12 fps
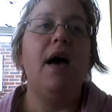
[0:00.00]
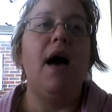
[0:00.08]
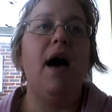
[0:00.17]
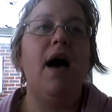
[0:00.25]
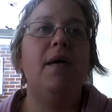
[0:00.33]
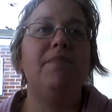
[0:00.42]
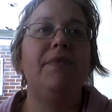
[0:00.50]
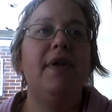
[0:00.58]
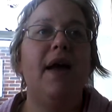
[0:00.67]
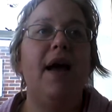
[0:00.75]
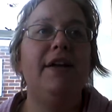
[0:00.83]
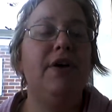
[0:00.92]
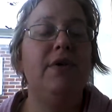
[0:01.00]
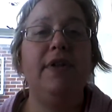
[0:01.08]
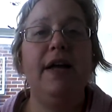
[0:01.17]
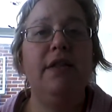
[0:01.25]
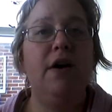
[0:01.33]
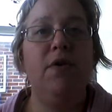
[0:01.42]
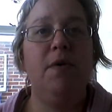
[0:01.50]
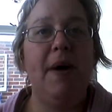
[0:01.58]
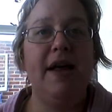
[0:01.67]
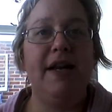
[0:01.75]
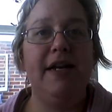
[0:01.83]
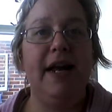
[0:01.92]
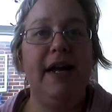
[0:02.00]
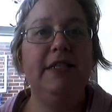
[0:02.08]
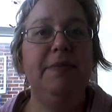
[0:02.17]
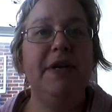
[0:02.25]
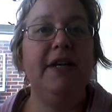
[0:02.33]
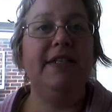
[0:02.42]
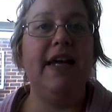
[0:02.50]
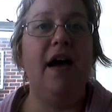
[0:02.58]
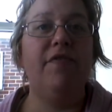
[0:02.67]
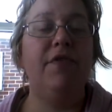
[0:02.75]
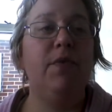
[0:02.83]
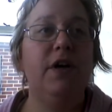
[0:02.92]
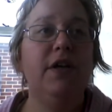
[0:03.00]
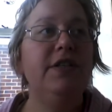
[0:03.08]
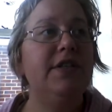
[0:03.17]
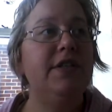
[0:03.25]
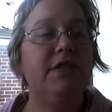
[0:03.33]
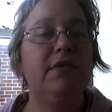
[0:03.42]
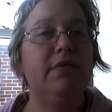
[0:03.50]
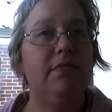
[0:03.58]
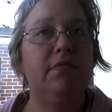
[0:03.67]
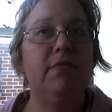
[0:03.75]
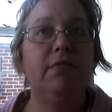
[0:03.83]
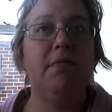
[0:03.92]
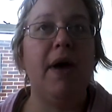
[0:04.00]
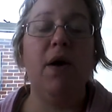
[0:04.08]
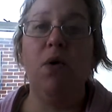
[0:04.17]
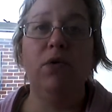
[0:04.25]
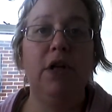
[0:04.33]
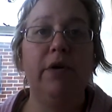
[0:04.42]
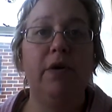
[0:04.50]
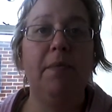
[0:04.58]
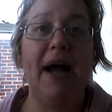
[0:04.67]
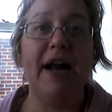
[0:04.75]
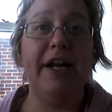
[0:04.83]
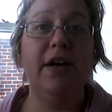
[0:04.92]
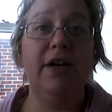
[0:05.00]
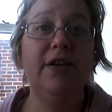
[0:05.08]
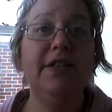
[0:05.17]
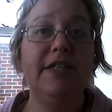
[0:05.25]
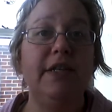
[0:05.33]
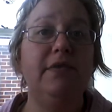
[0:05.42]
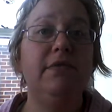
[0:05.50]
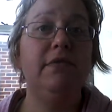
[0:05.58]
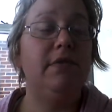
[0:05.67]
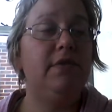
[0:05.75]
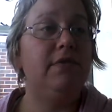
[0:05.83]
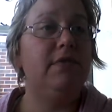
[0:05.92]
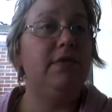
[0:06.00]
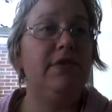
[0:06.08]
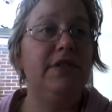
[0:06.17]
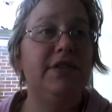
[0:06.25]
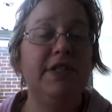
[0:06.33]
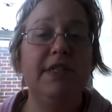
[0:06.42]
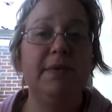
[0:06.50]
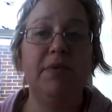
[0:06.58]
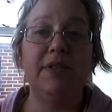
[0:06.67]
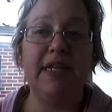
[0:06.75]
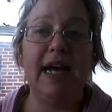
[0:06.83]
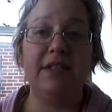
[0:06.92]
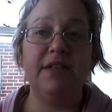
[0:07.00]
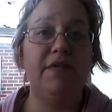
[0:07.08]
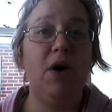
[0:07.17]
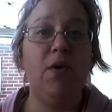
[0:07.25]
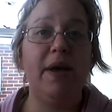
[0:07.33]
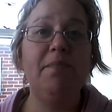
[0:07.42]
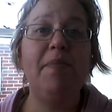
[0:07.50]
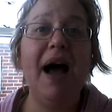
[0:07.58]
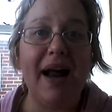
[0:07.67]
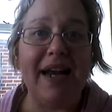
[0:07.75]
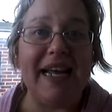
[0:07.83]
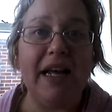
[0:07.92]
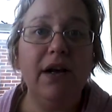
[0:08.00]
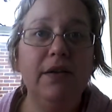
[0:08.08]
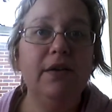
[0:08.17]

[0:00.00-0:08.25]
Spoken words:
I don't like lower body days because afterwards my whole lower body hurts and just the simple task of going potty